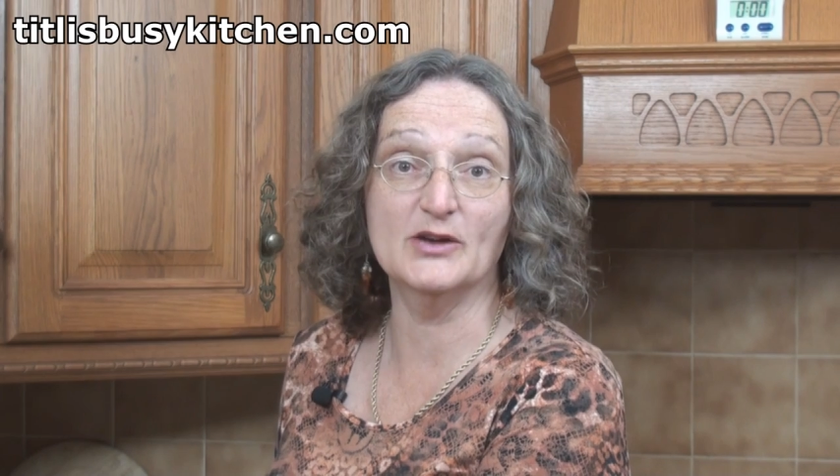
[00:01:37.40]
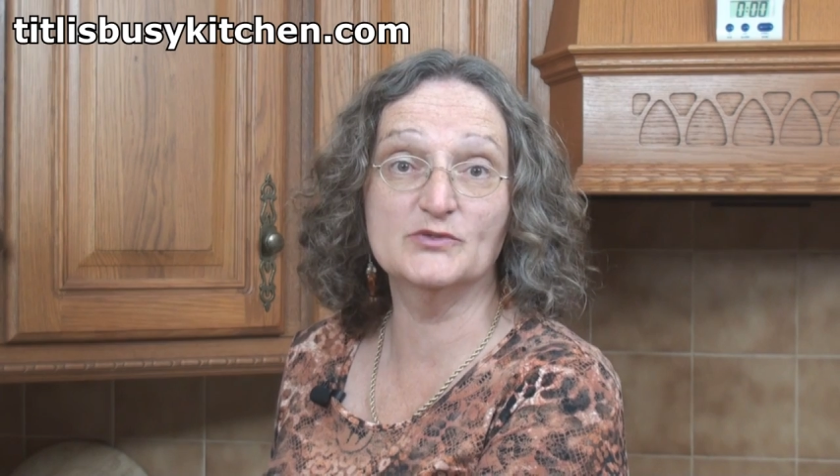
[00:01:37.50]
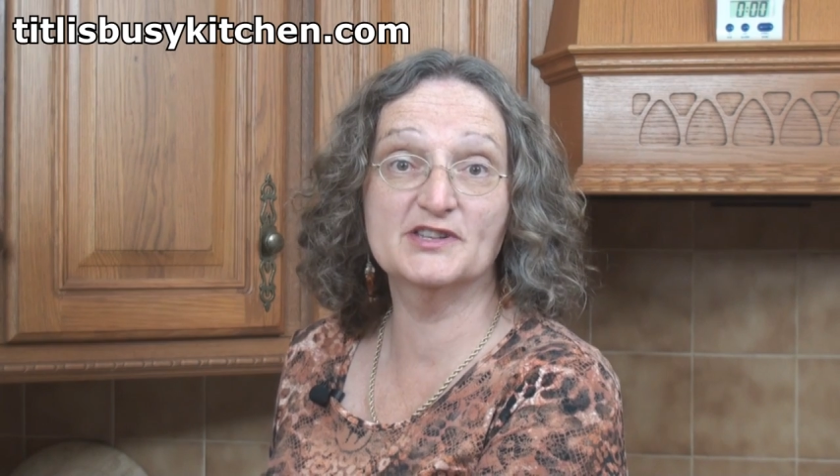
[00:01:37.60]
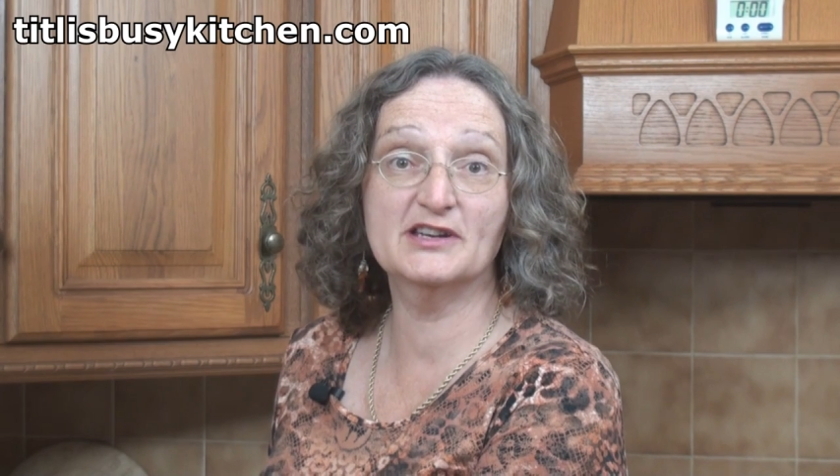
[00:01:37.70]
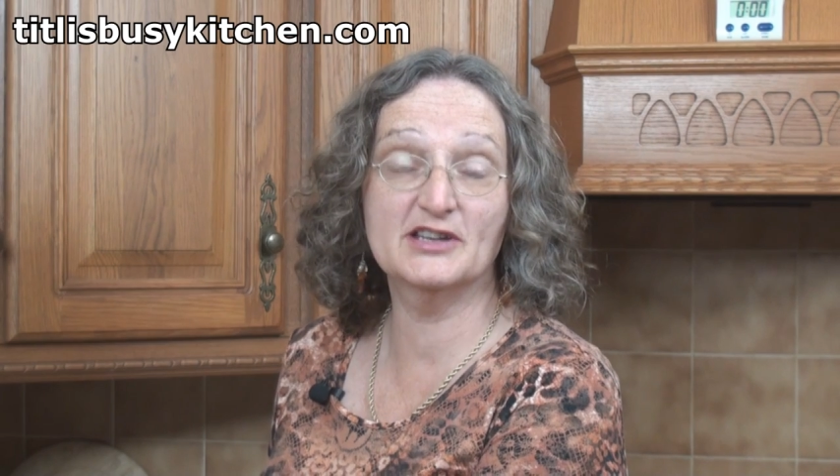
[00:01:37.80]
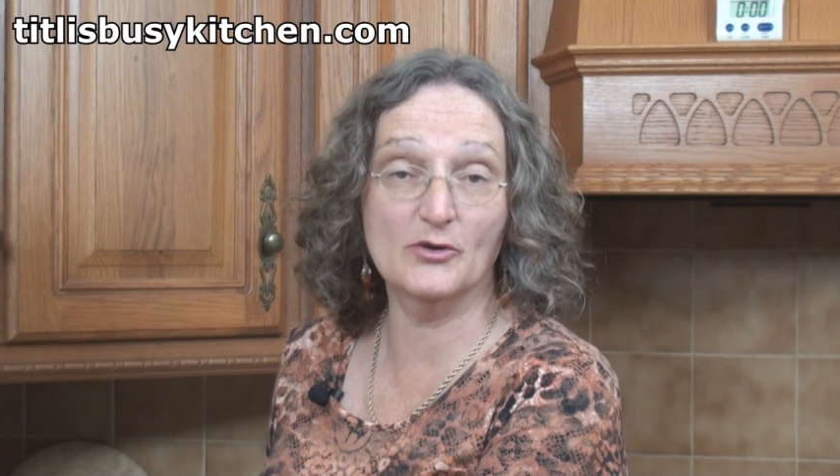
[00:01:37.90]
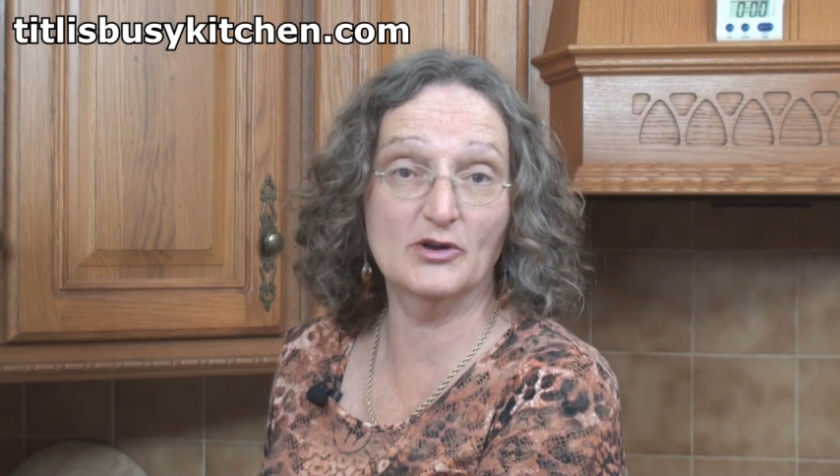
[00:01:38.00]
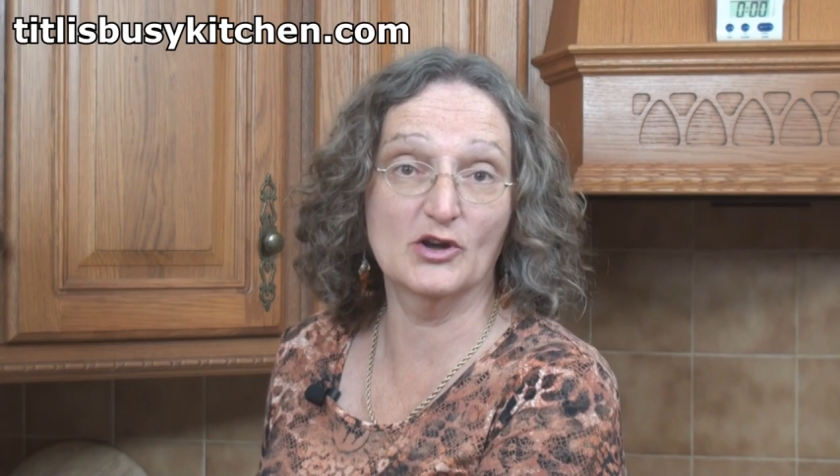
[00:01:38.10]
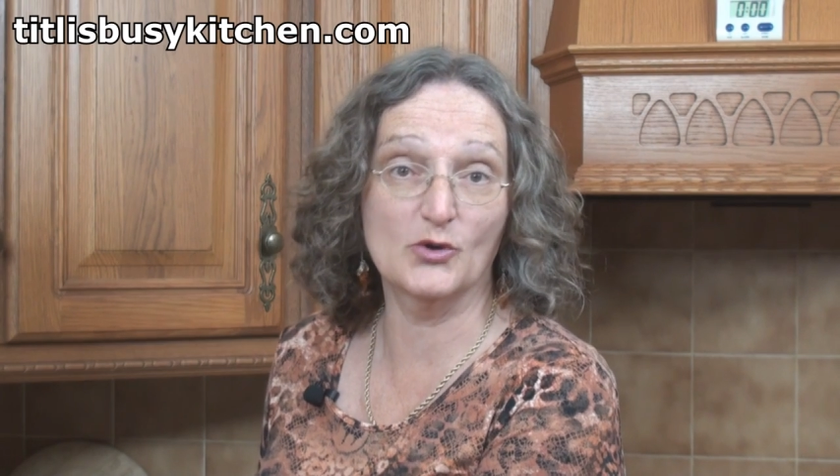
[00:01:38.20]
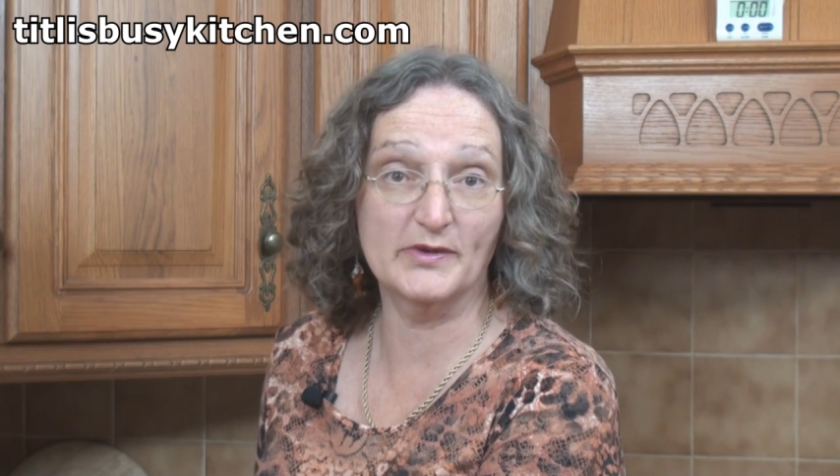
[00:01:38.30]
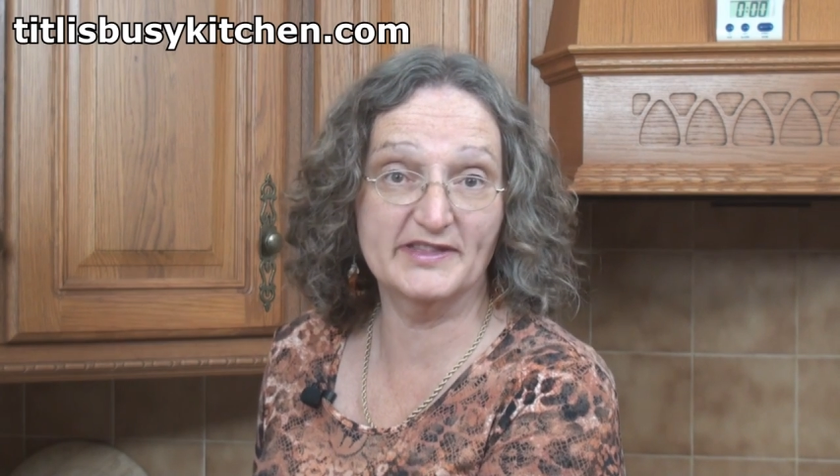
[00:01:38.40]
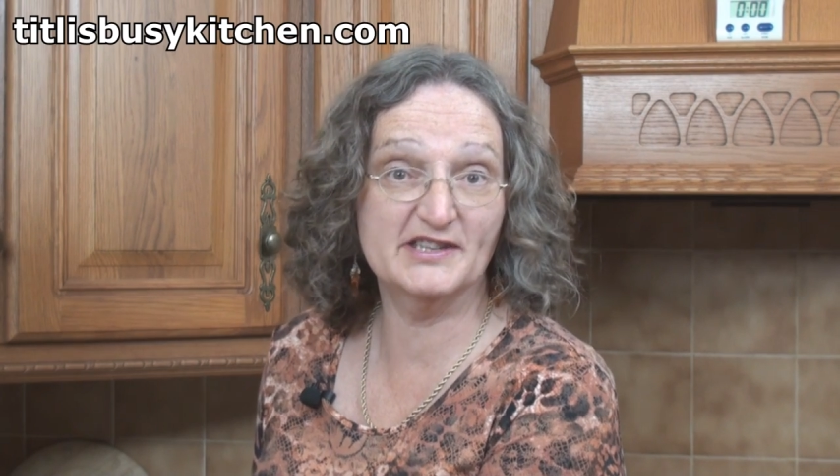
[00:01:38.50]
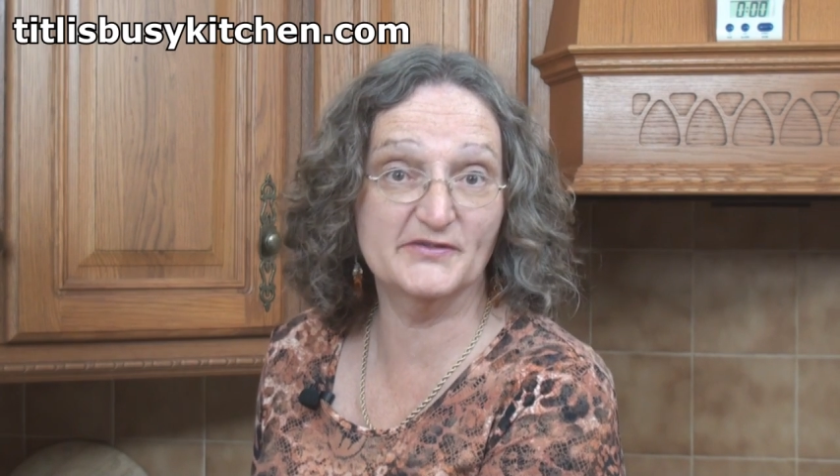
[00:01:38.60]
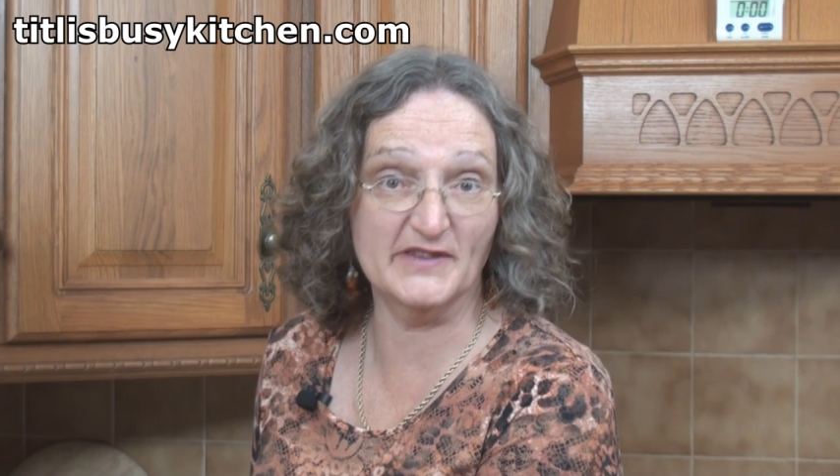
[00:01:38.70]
notes that go along with this